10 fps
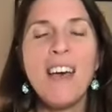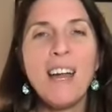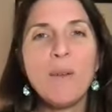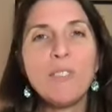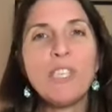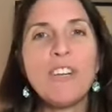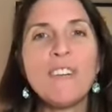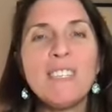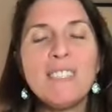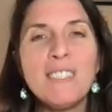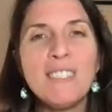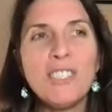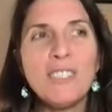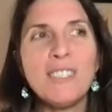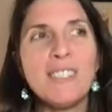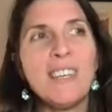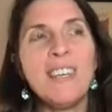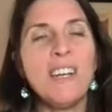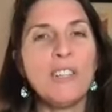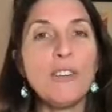And I was curious to just
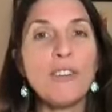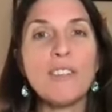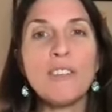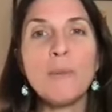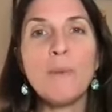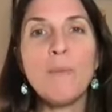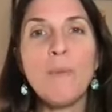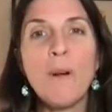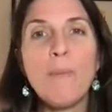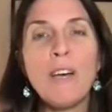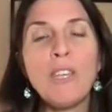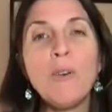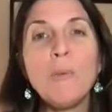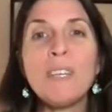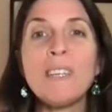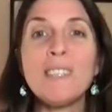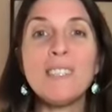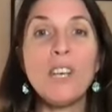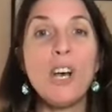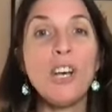learn a little bit more about you,
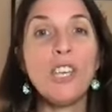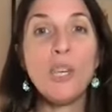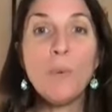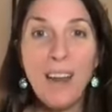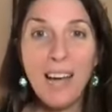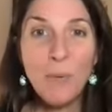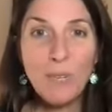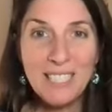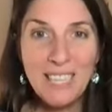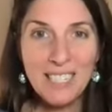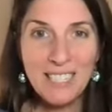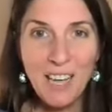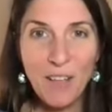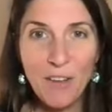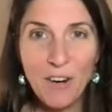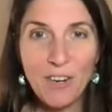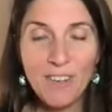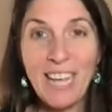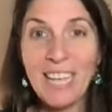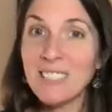because you and we sat together
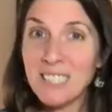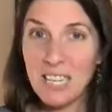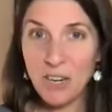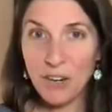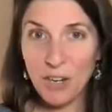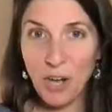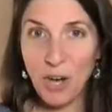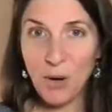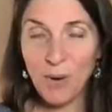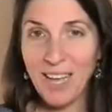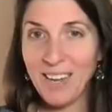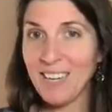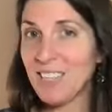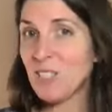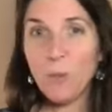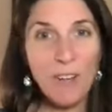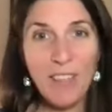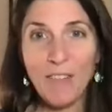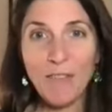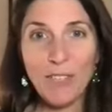less than a year ago. And I swear
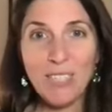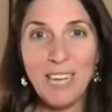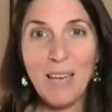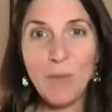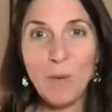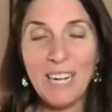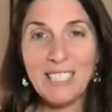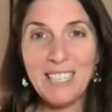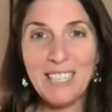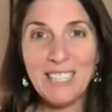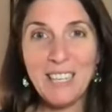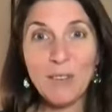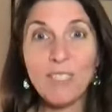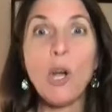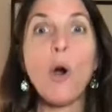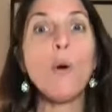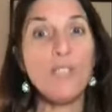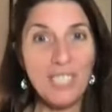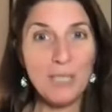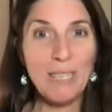that first time you and I sat together, I was like, oh,
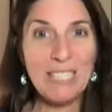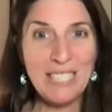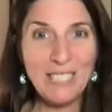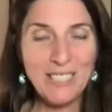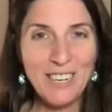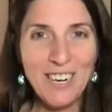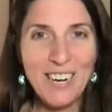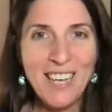she's my sister.